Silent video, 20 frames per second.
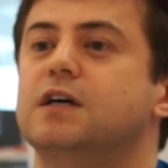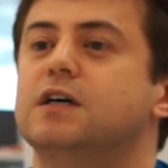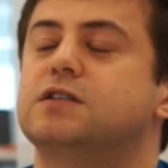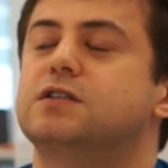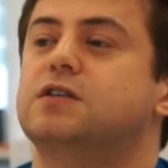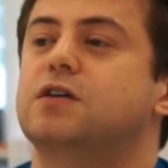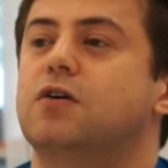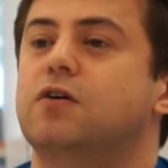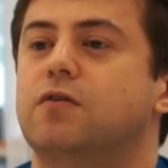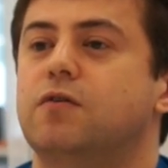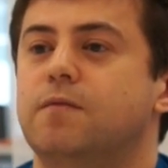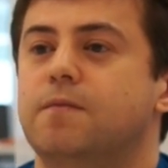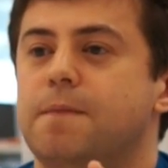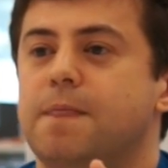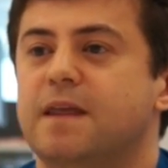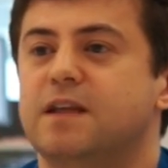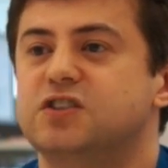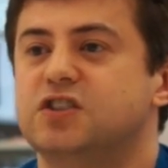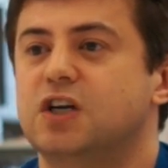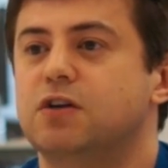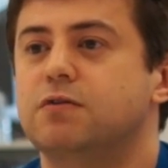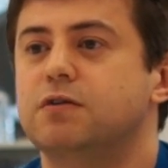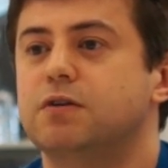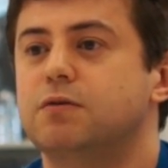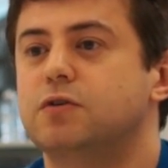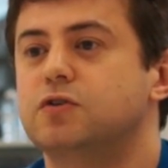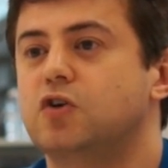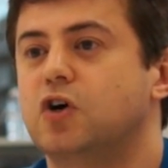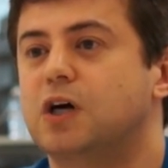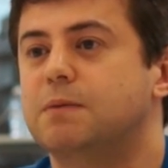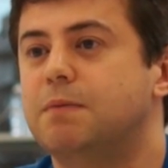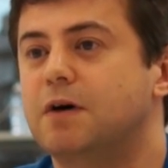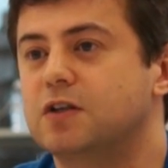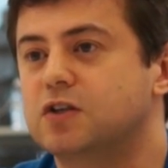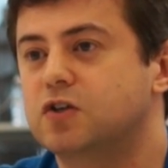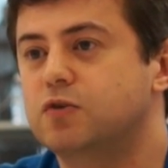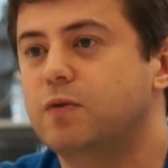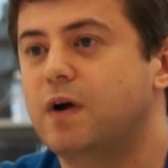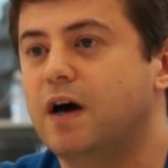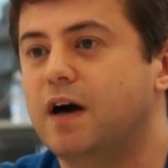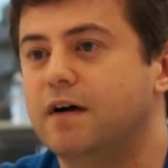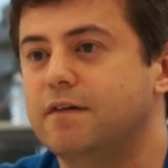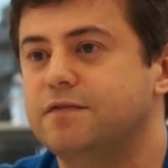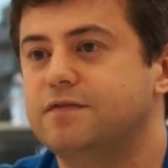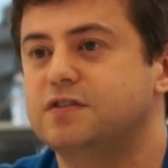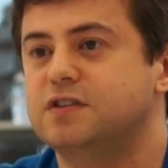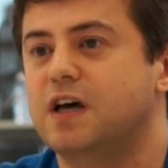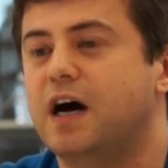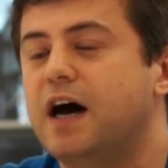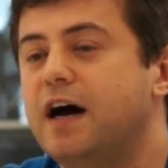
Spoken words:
So, in general, when we talk about graphs,